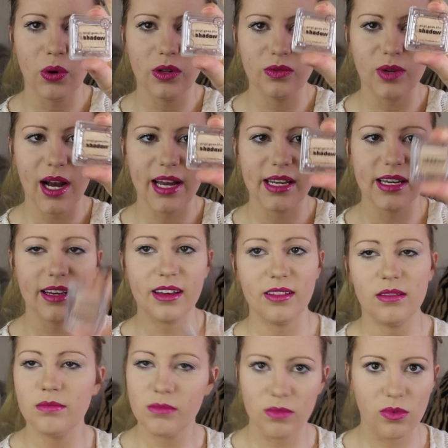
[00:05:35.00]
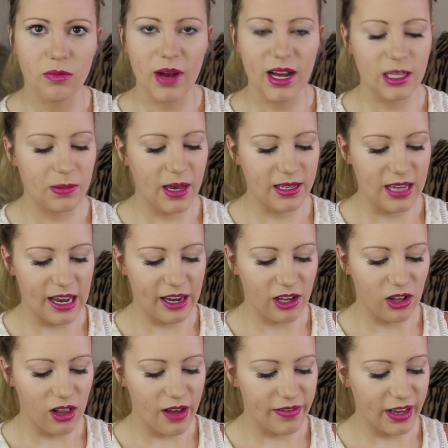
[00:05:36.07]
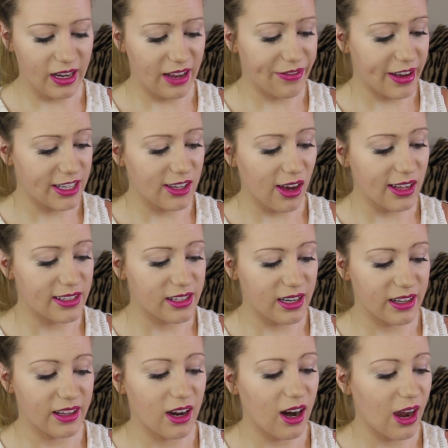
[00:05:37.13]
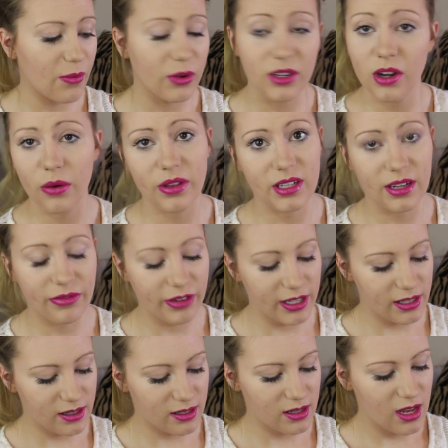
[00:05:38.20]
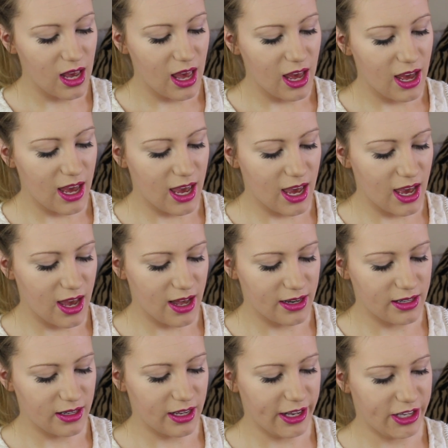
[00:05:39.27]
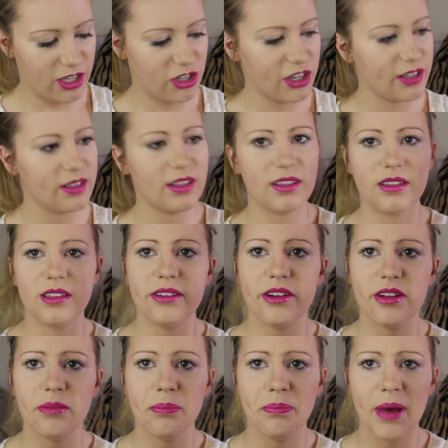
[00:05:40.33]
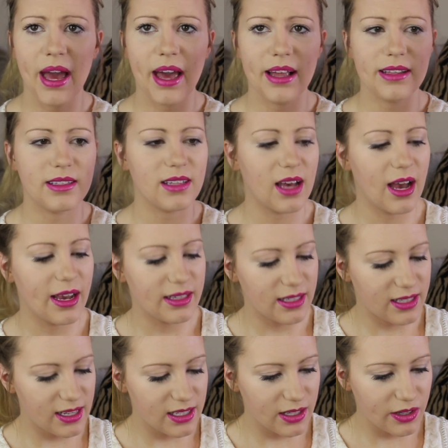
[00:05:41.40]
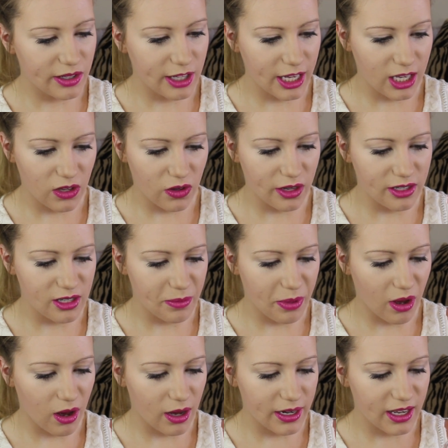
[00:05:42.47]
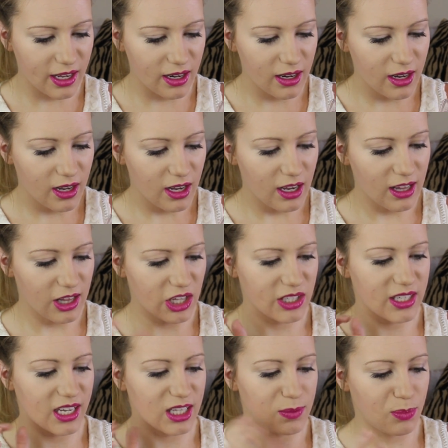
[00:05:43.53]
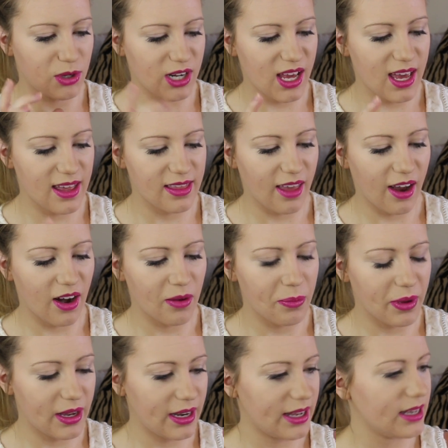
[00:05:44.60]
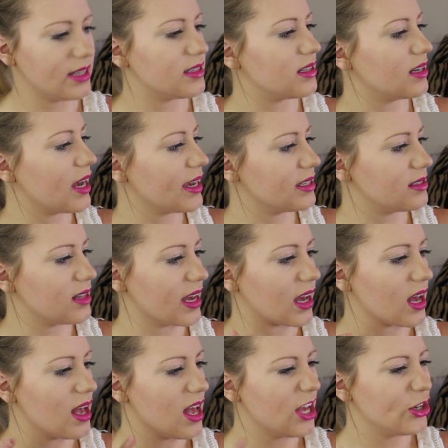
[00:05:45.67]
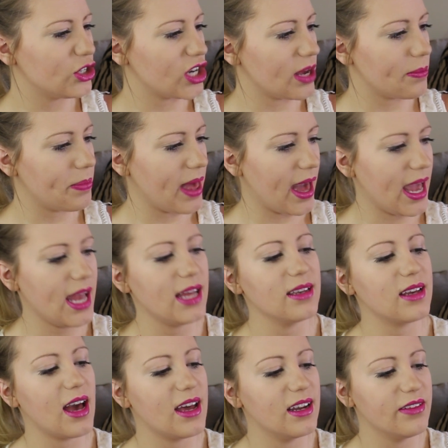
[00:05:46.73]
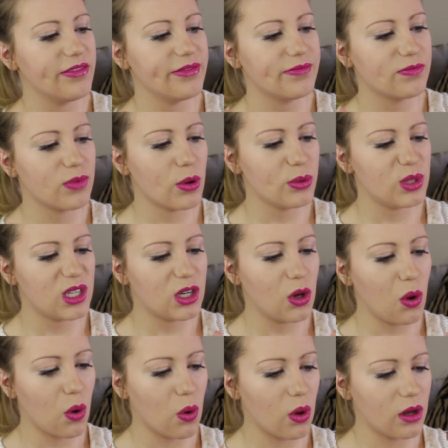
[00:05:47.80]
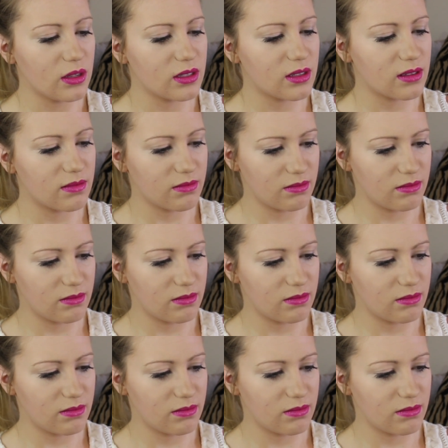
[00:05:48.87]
bold writing. Reminds me identical of it. If I saw it sitting there, I wouldn't know the difference. And it's just this little pan size. It doesn't look like you could depot it. It looks like it's pretty in there, but it is a nice like champagne kind of rosy gold